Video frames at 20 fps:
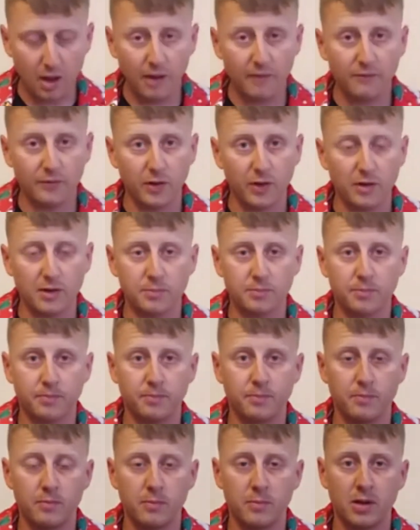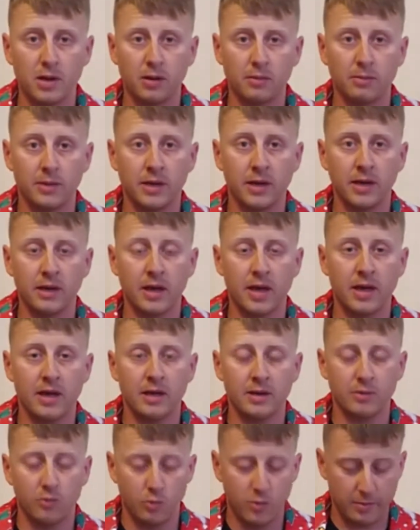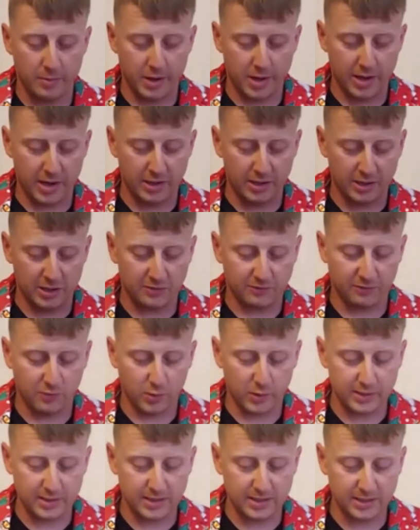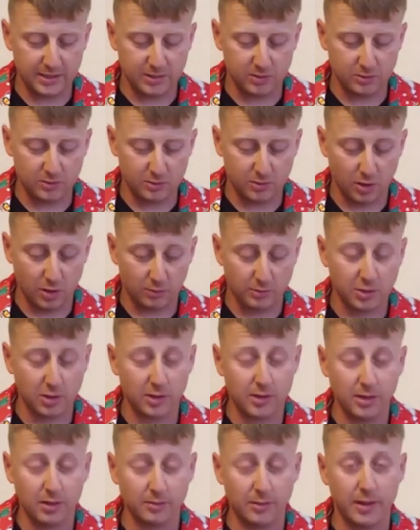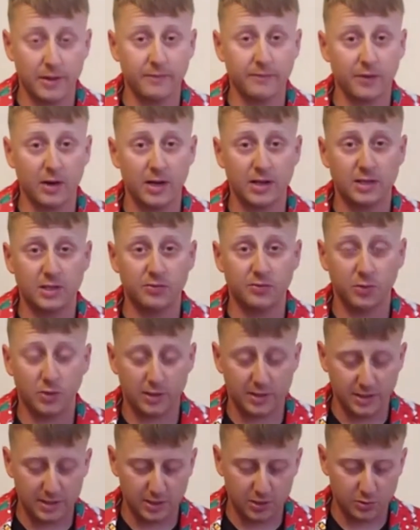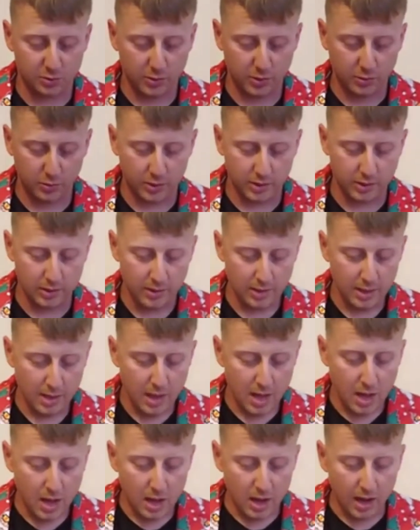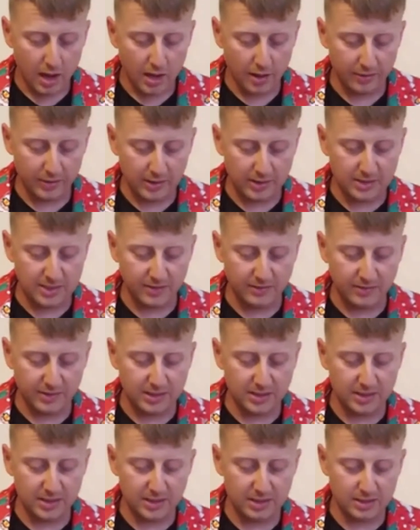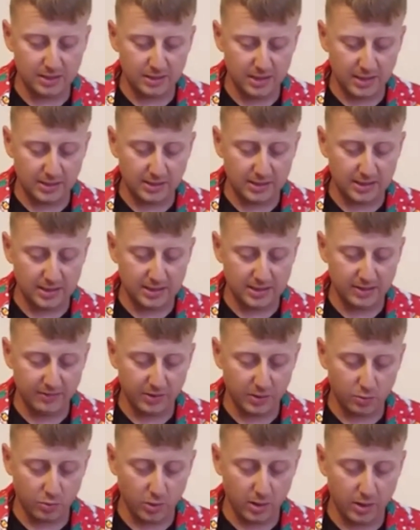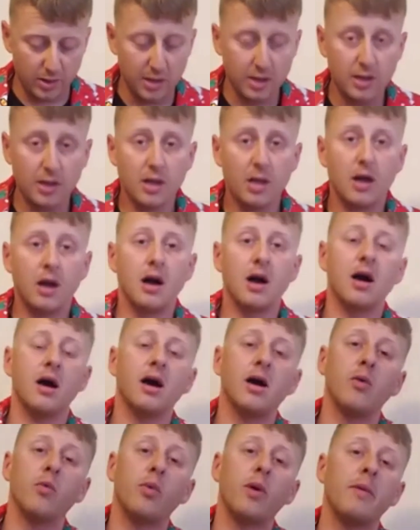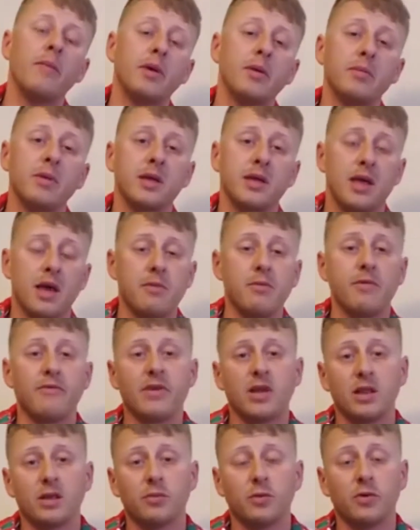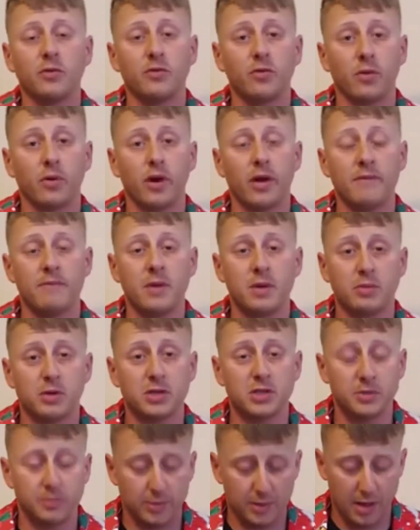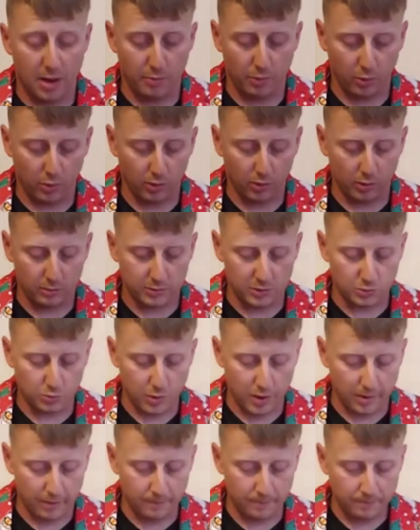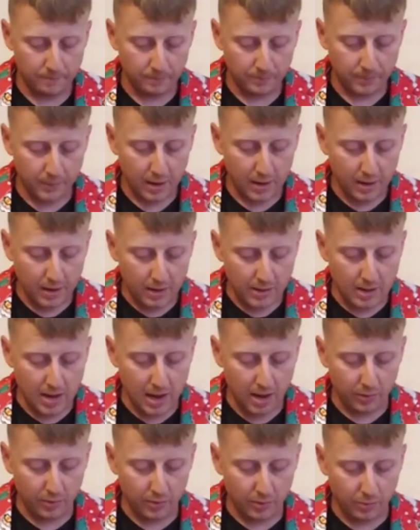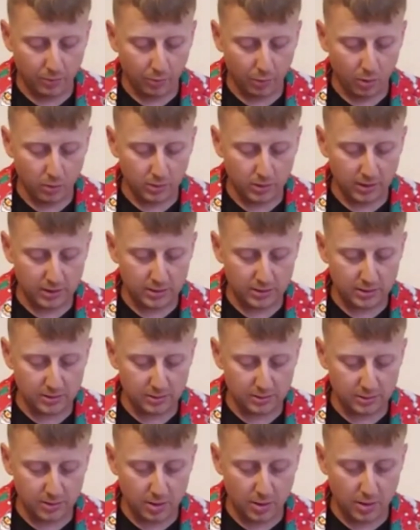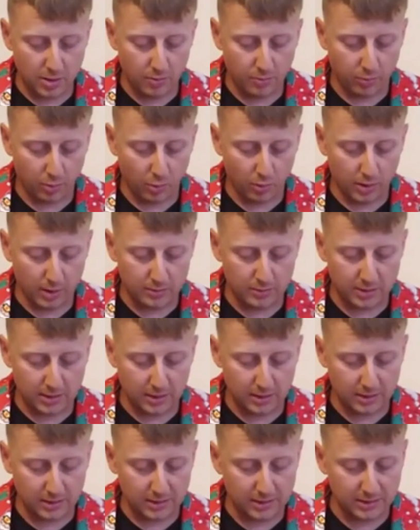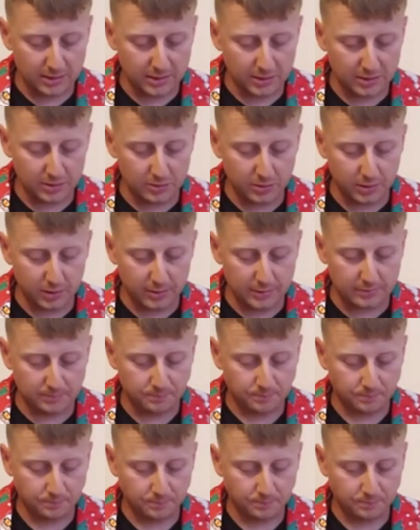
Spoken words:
for young men and women ages young men for ages 14 to 21. And then 1971, women became available for a membership in that program as well. Now, the programs continued on.